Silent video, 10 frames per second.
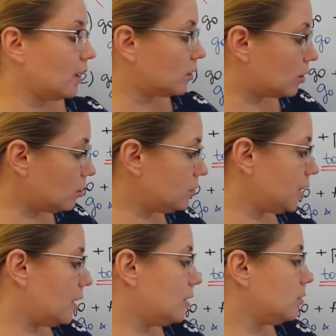Go
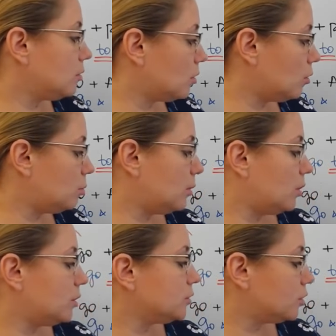yellow, go
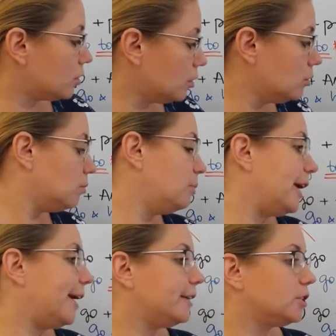bald, go
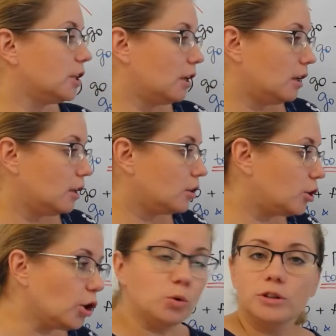bad,
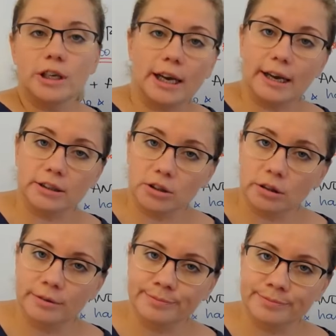go dead.
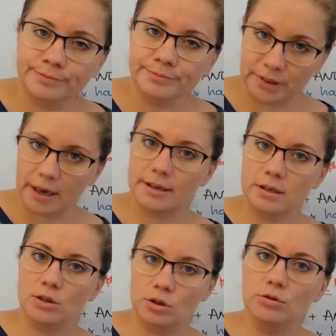
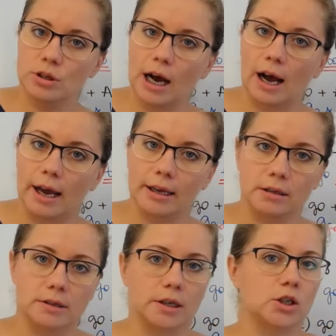Yes, to die,
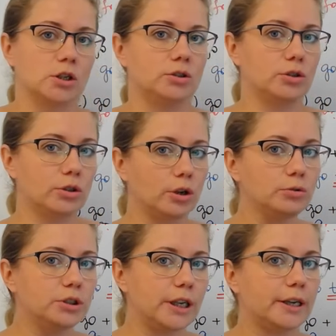it's actually to go
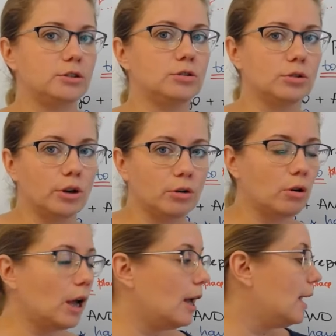dead, to go,
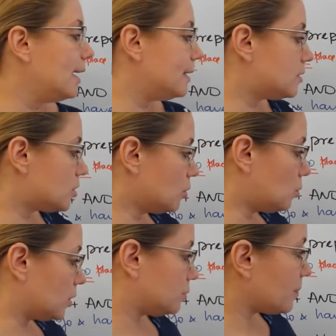and so
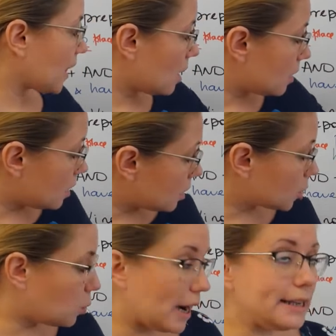on.
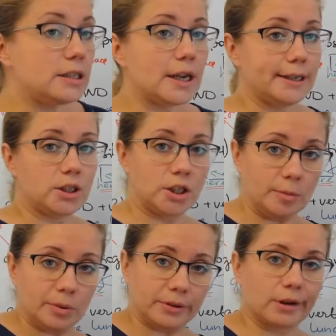Quite a
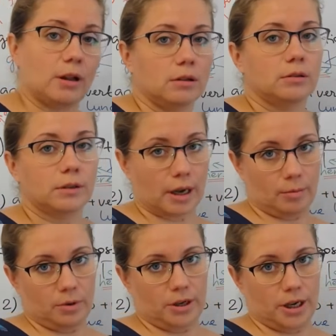typical
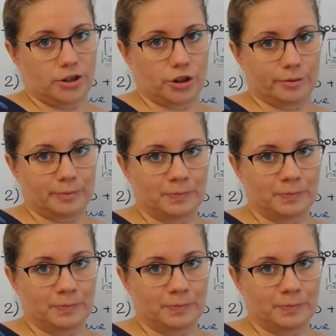combination.